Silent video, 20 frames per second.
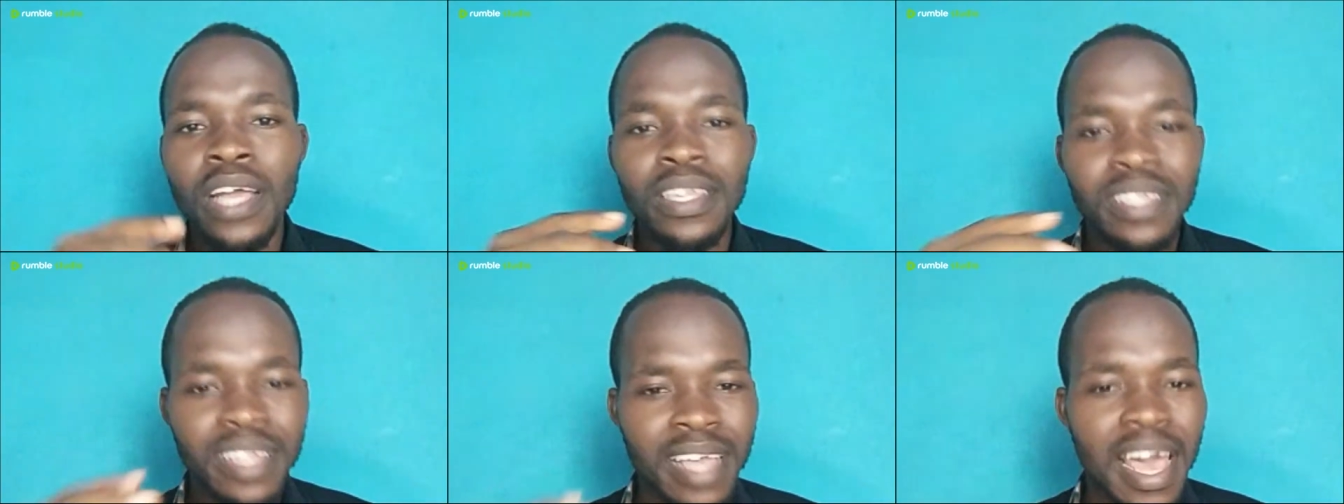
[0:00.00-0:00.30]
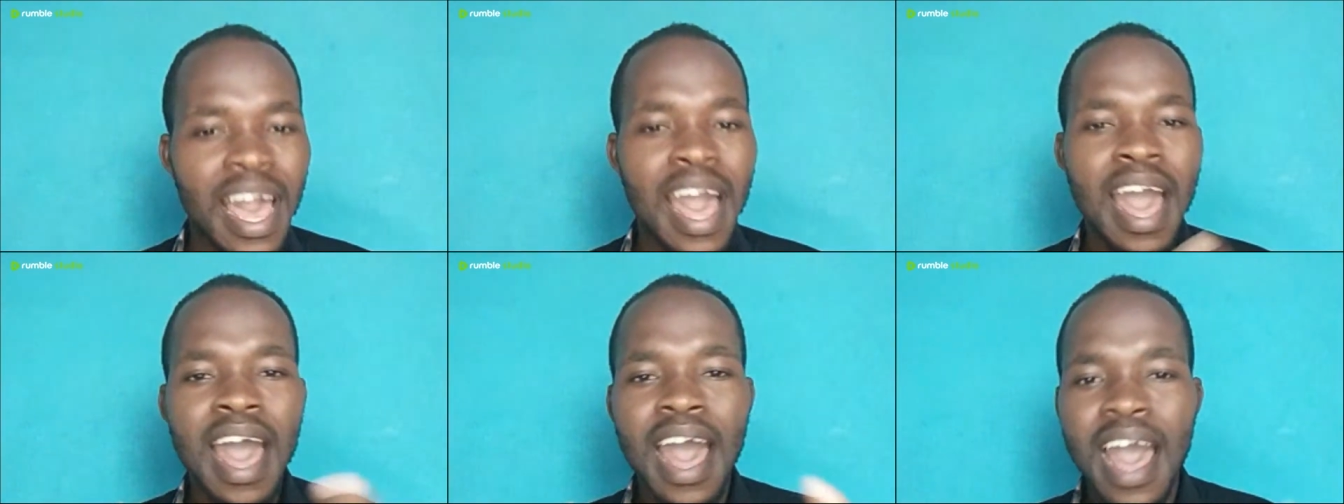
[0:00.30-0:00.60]
the
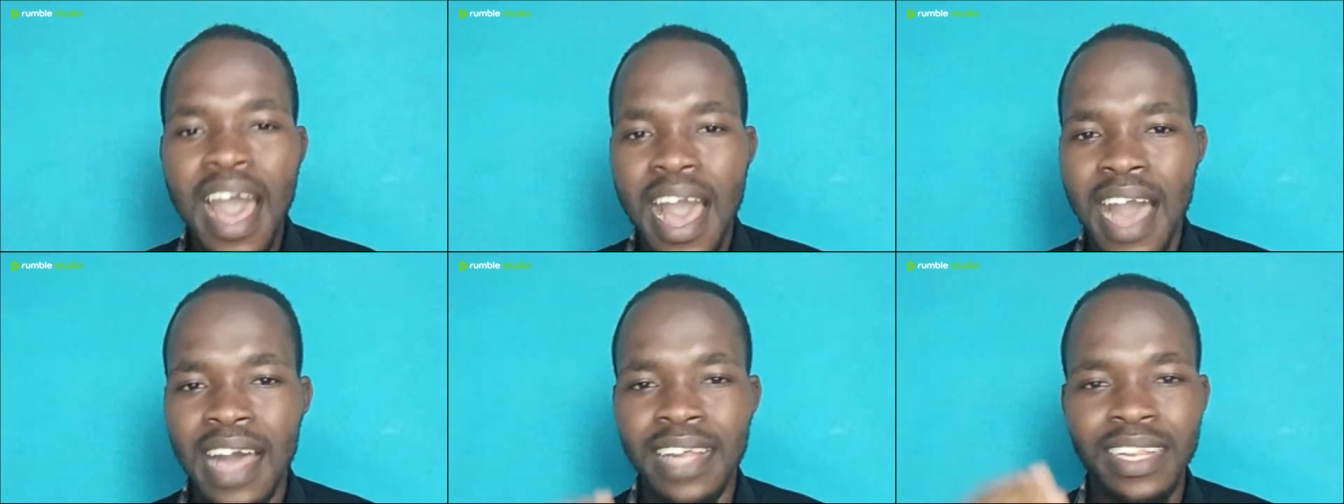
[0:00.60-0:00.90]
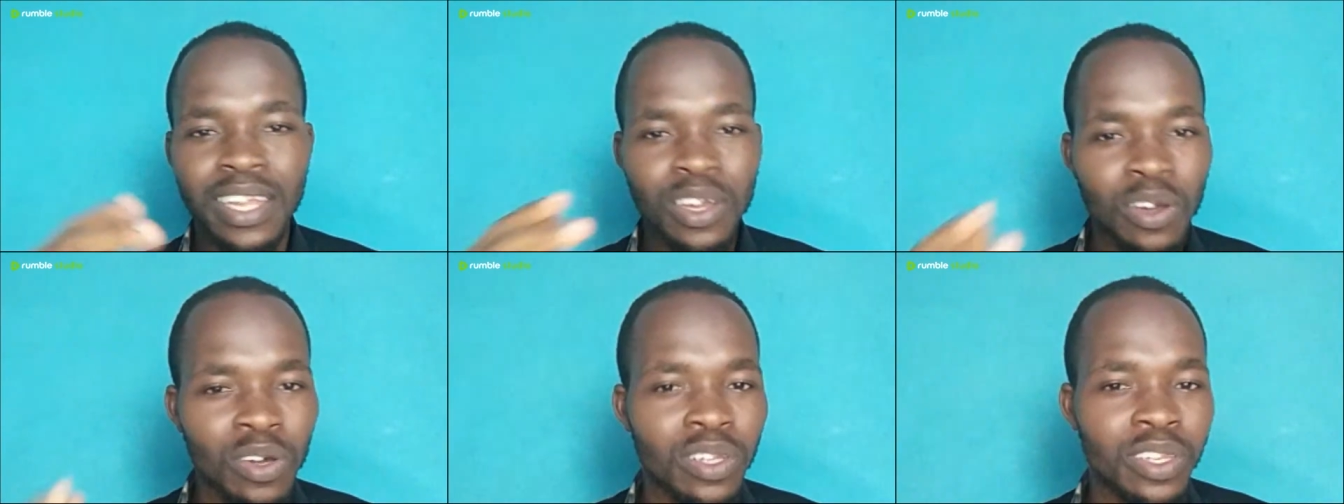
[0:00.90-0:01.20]

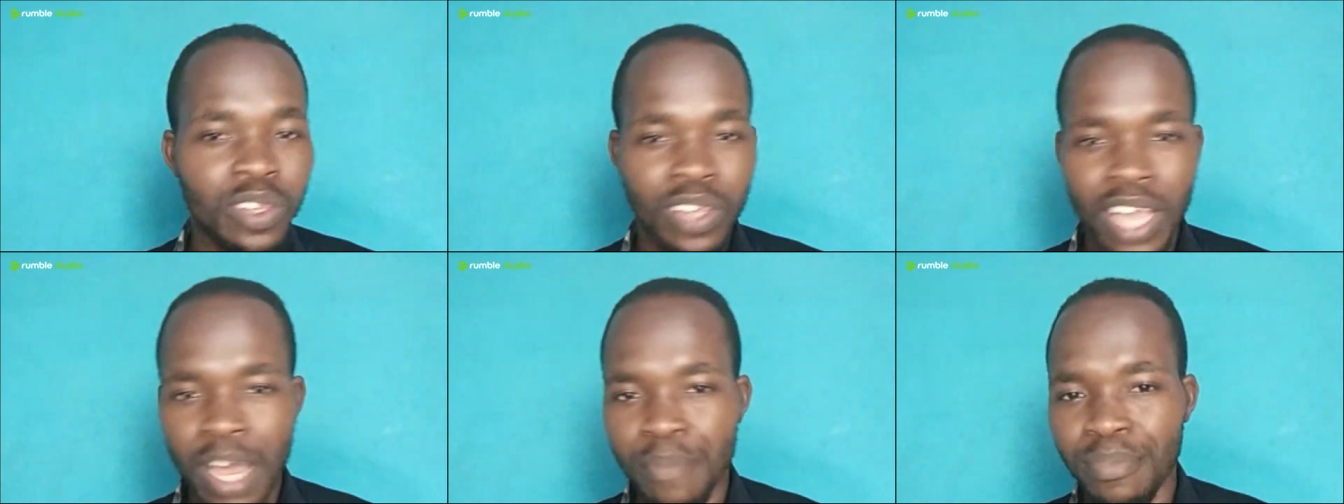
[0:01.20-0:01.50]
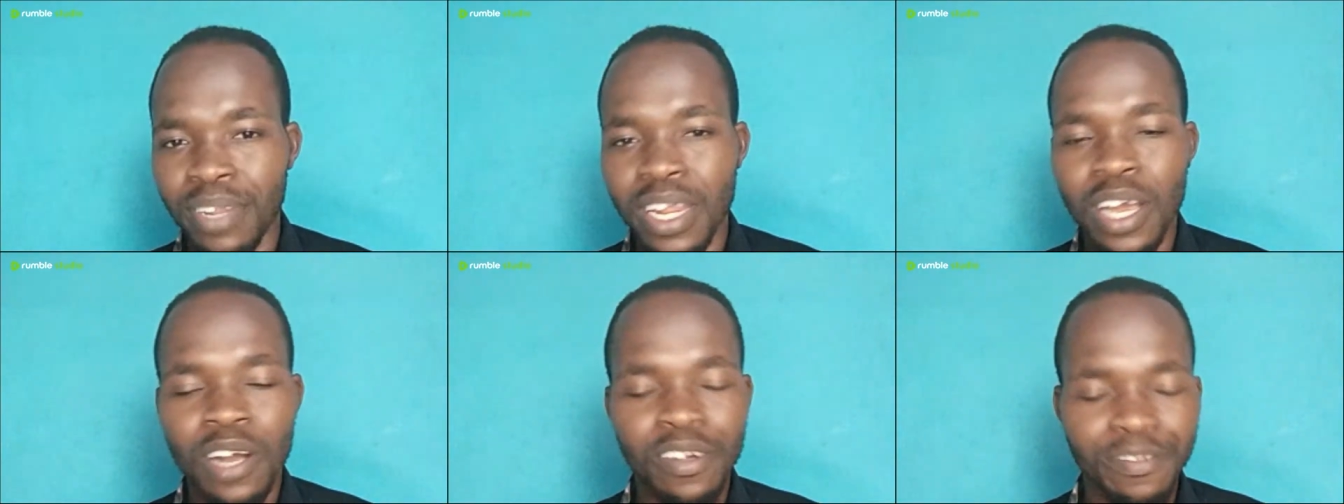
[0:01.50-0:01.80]
you get
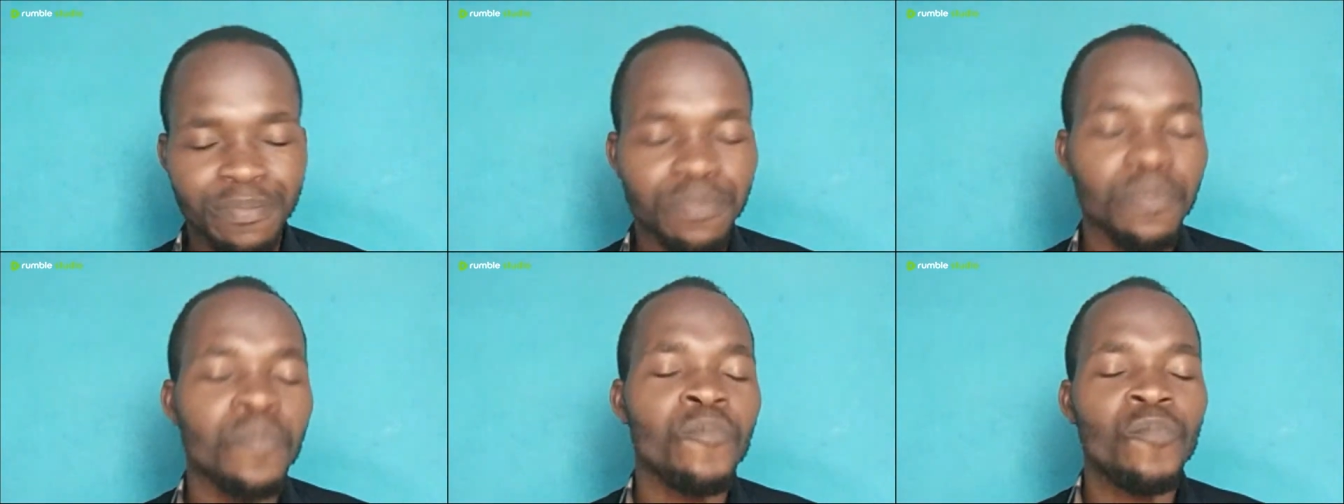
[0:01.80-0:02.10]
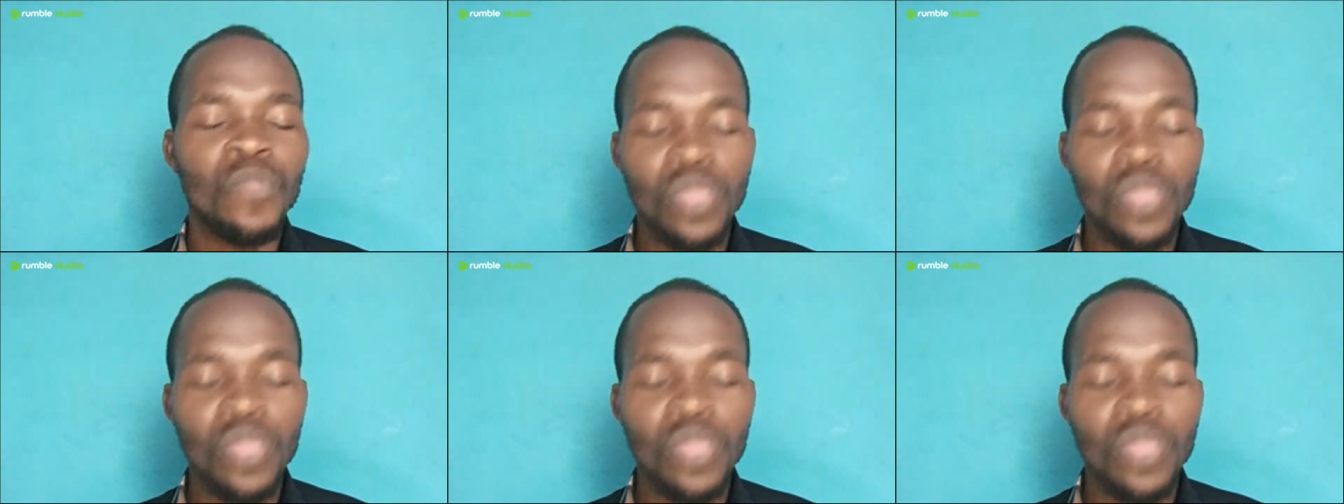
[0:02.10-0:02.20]
me now.